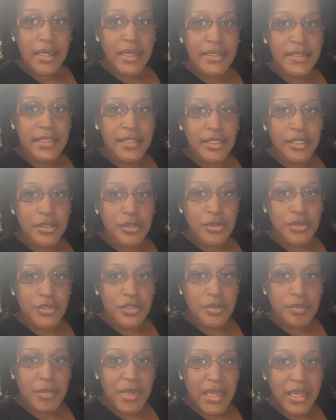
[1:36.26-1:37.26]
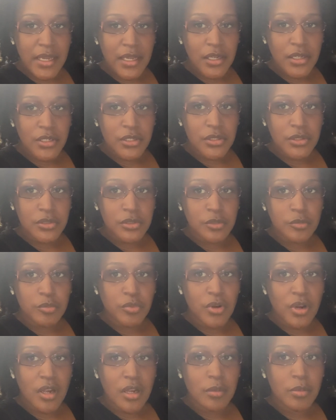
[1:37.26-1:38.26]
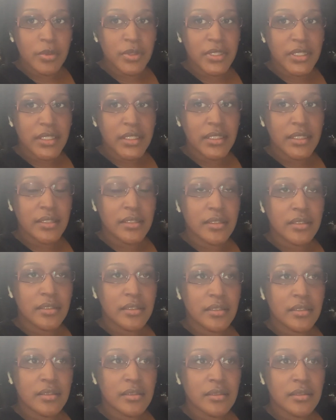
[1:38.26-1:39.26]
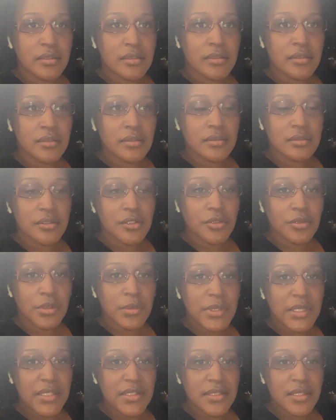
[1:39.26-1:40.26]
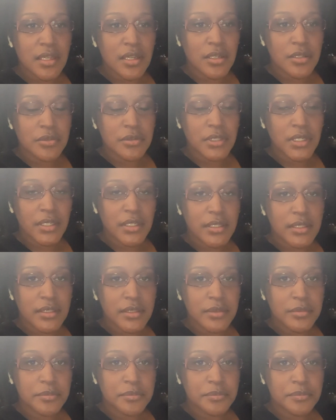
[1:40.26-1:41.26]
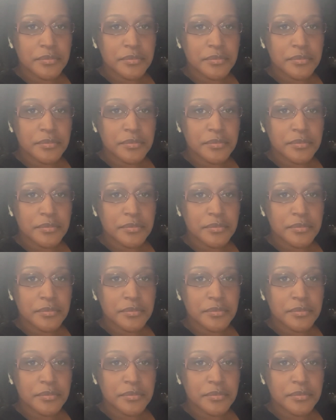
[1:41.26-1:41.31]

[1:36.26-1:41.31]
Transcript: I did lose my uncle probably uh, three weeks ago. Um,